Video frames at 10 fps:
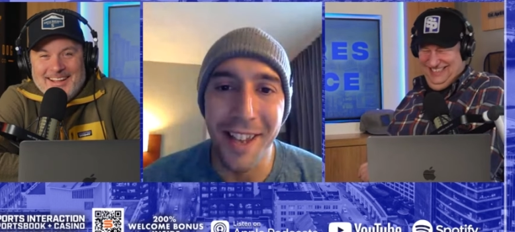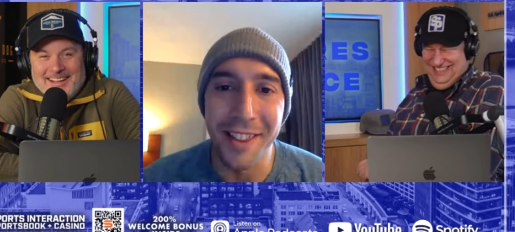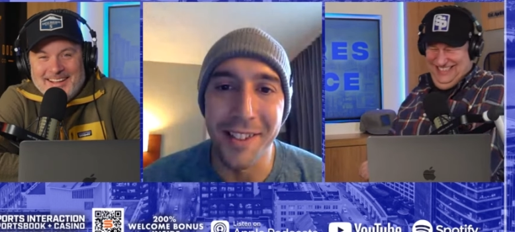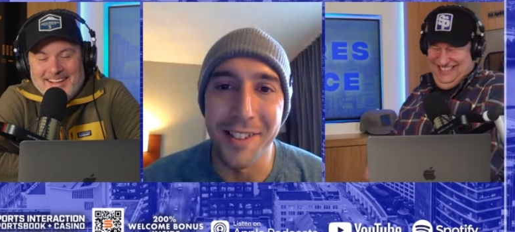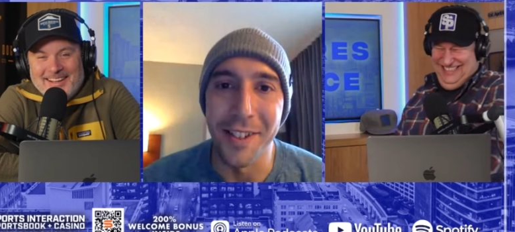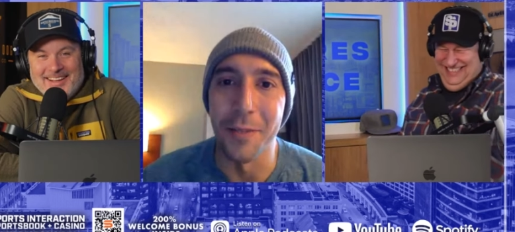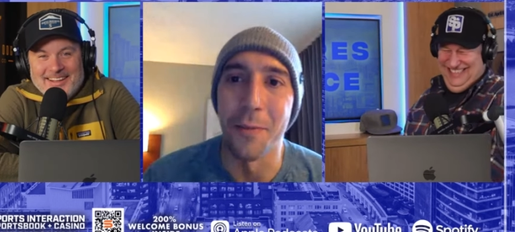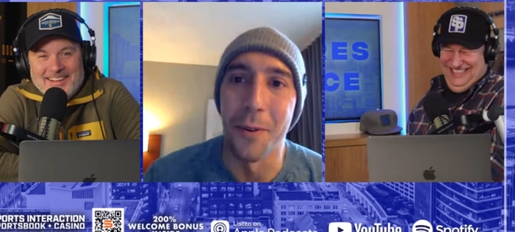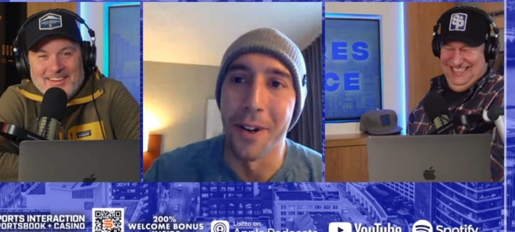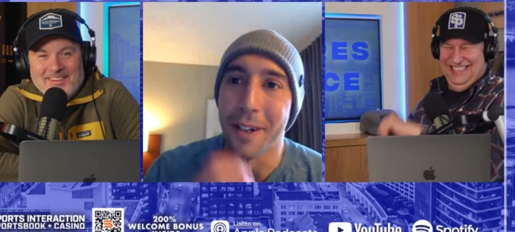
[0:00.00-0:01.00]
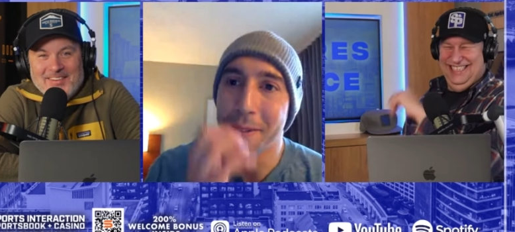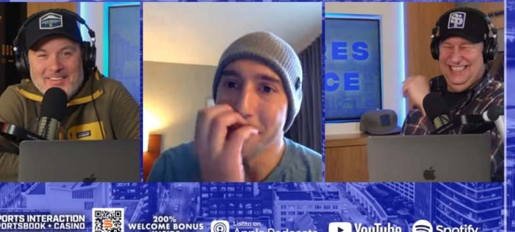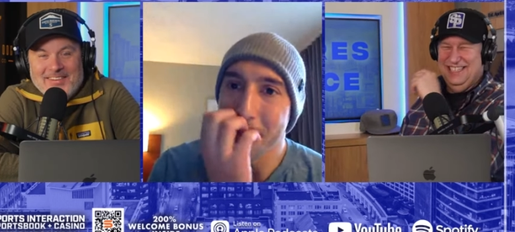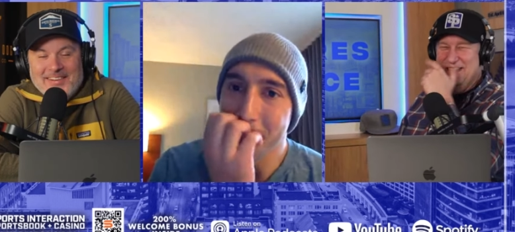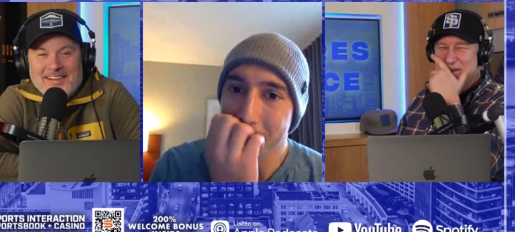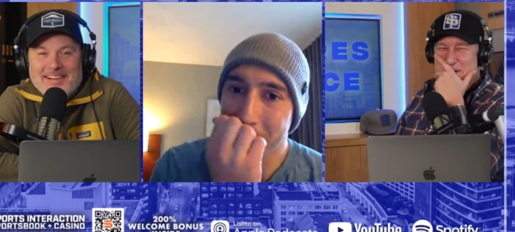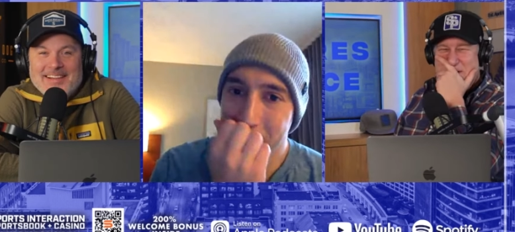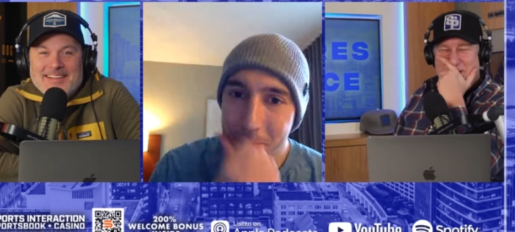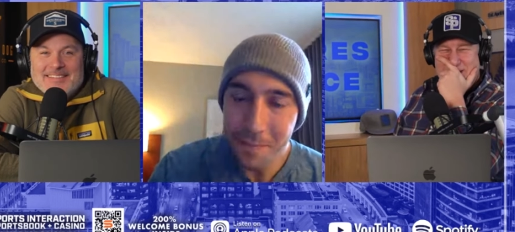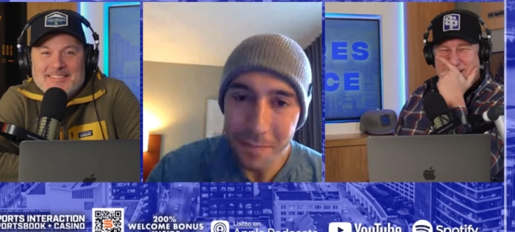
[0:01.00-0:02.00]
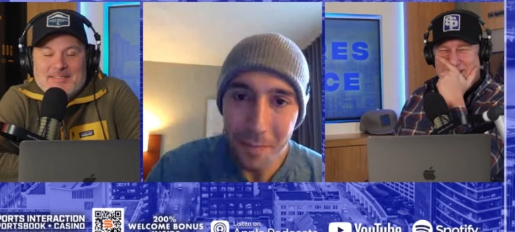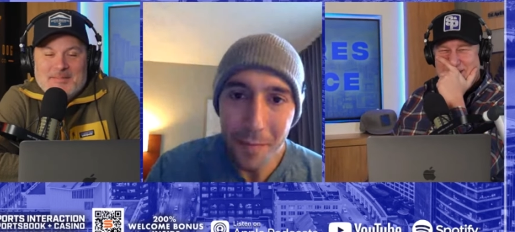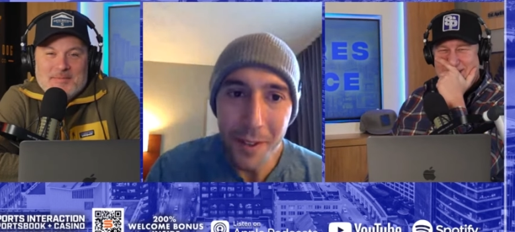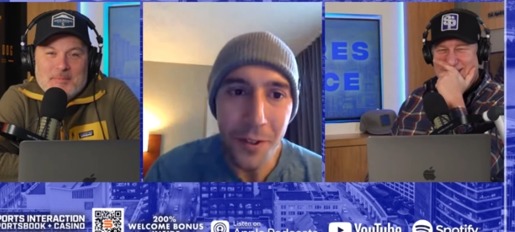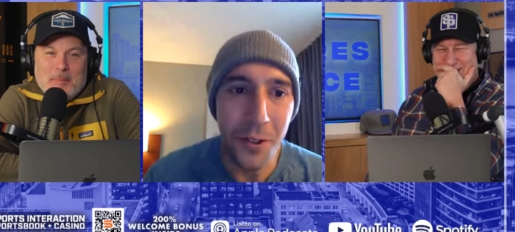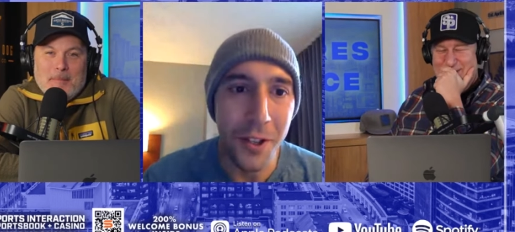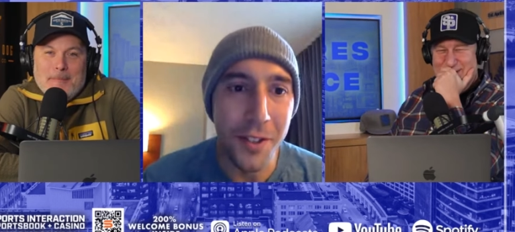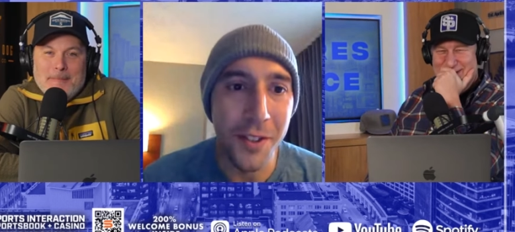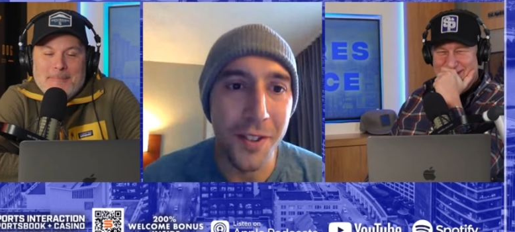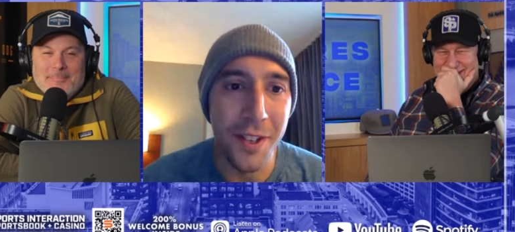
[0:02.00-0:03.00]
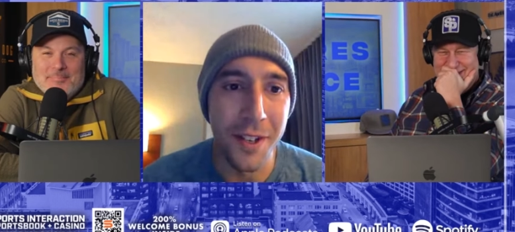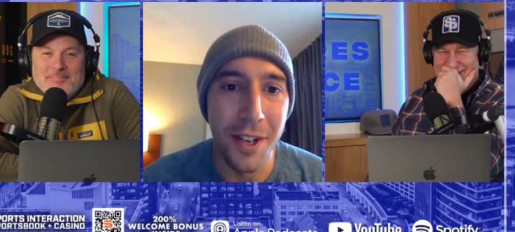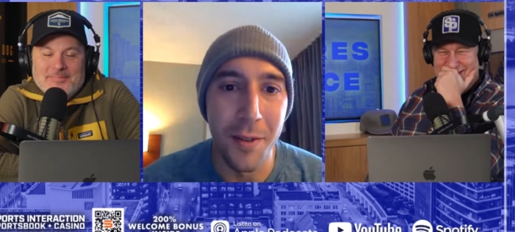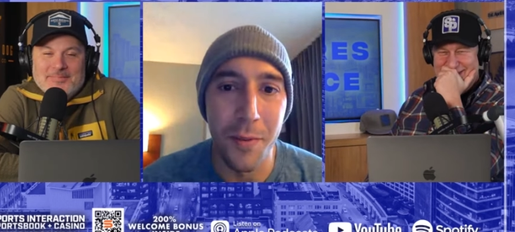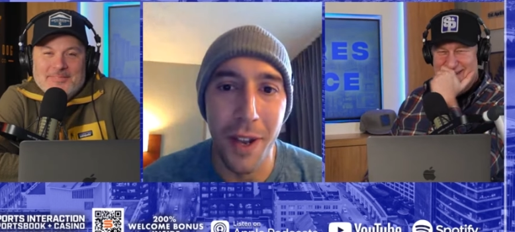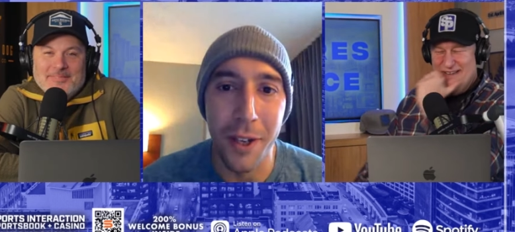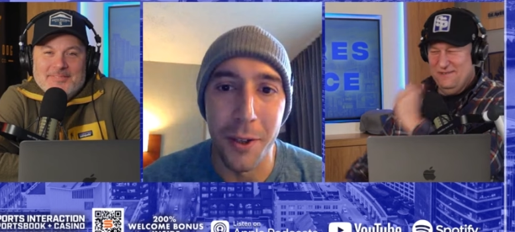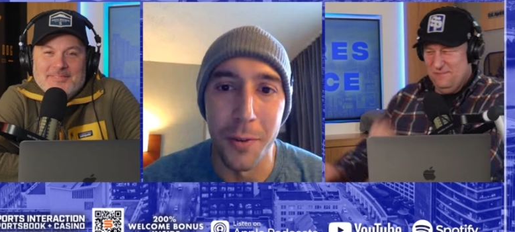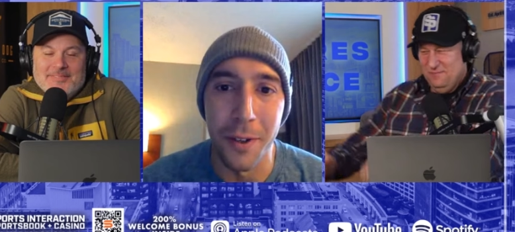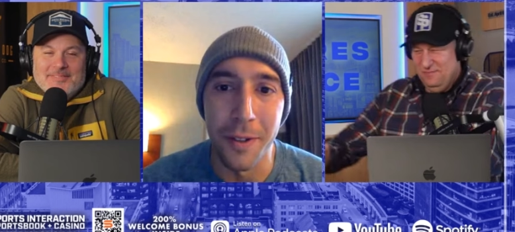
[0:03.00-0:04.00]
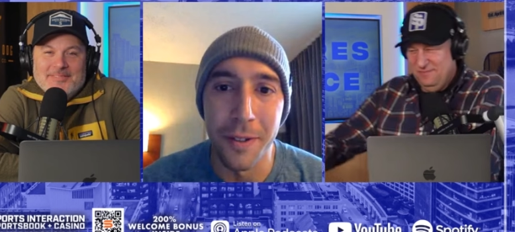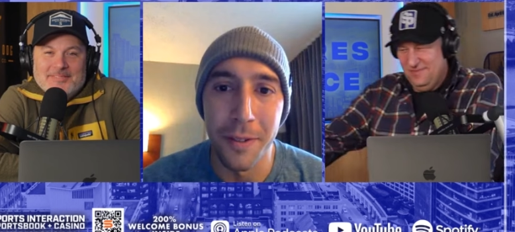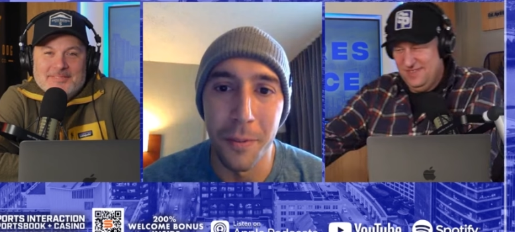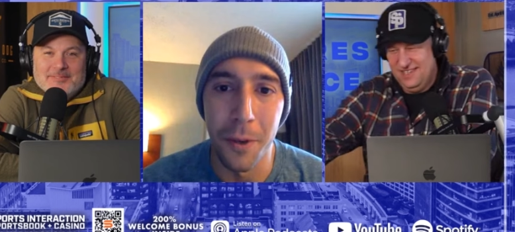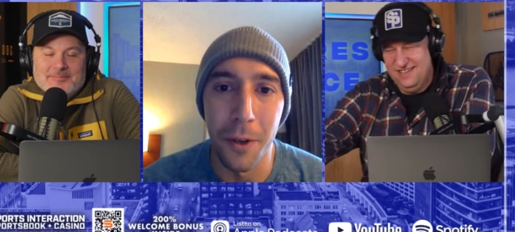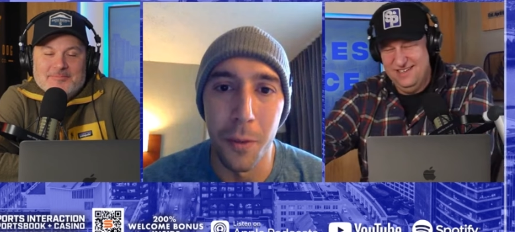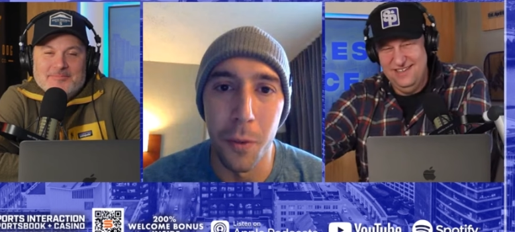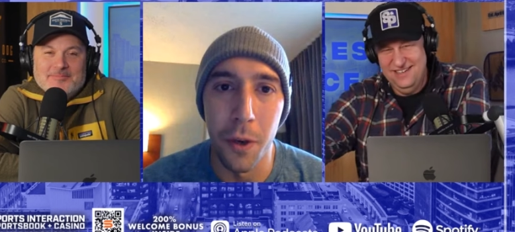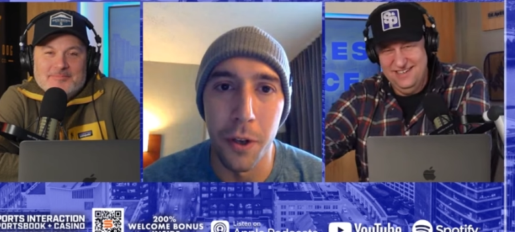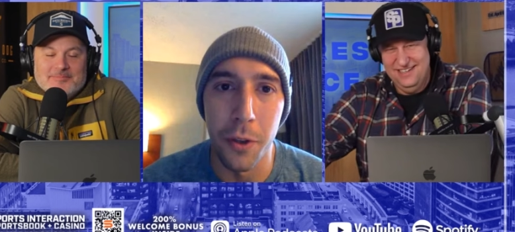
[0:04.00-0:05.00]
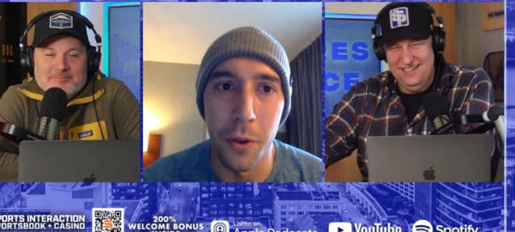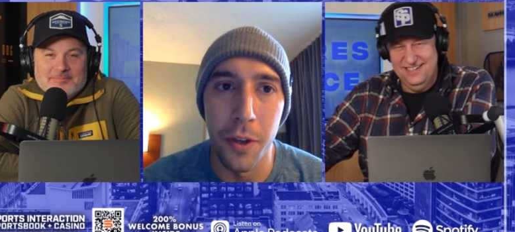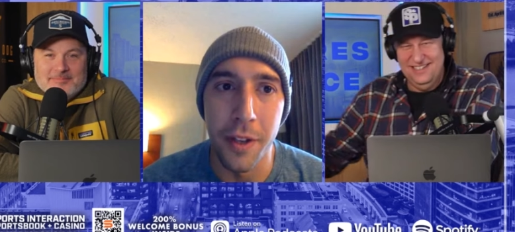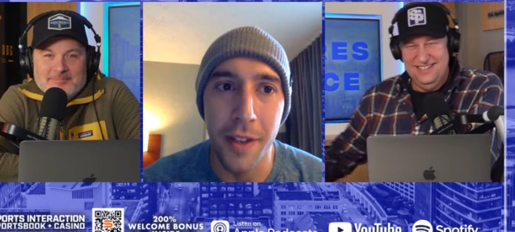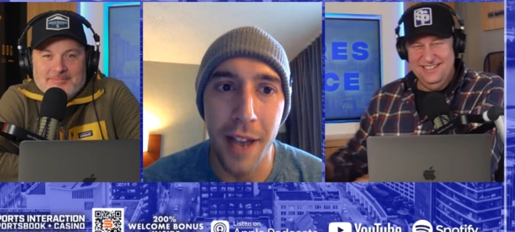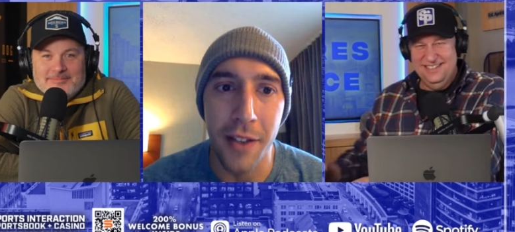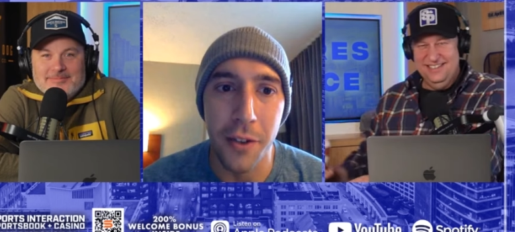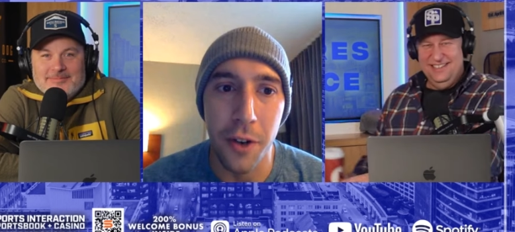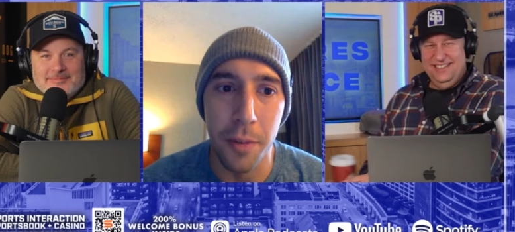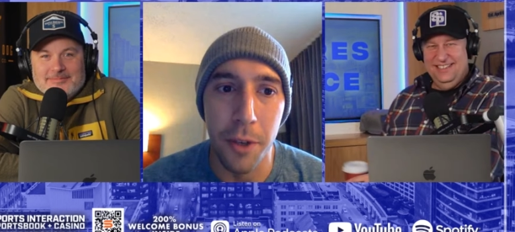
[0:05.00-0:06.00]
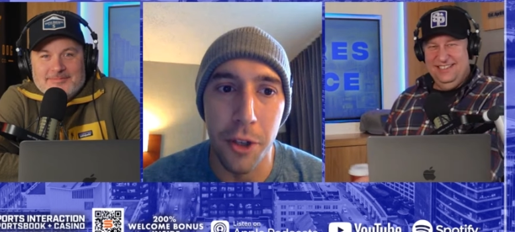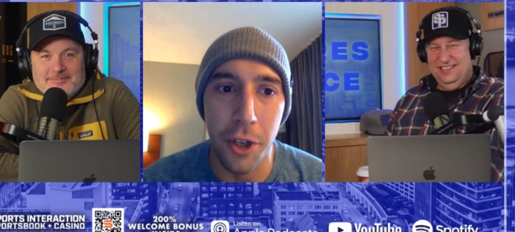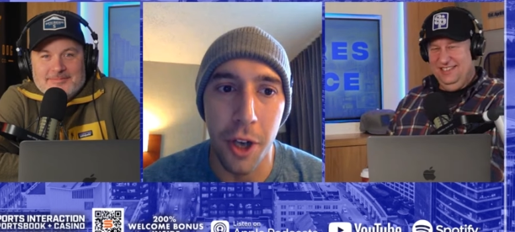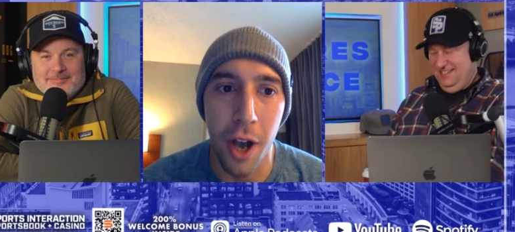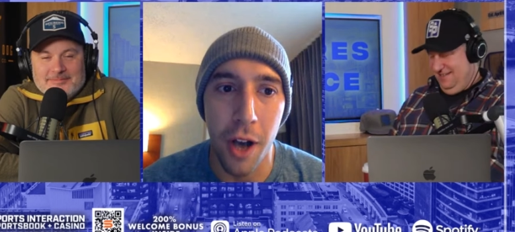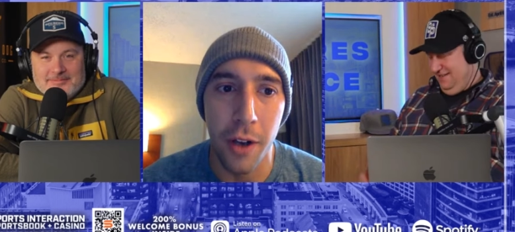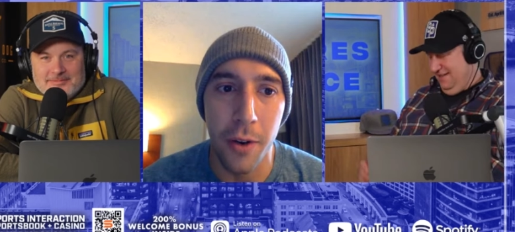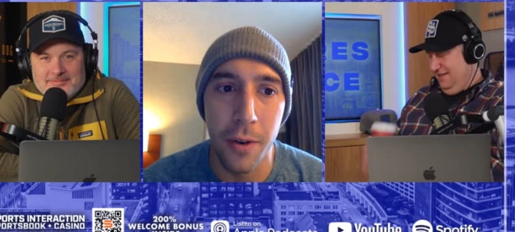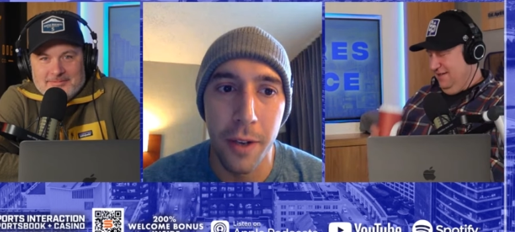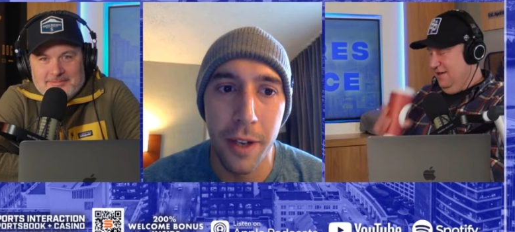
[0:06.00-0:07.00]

Speaker 1: set the scene for you. So this is in, in Vancouver. We're, we're doing the dad's trip in Chicago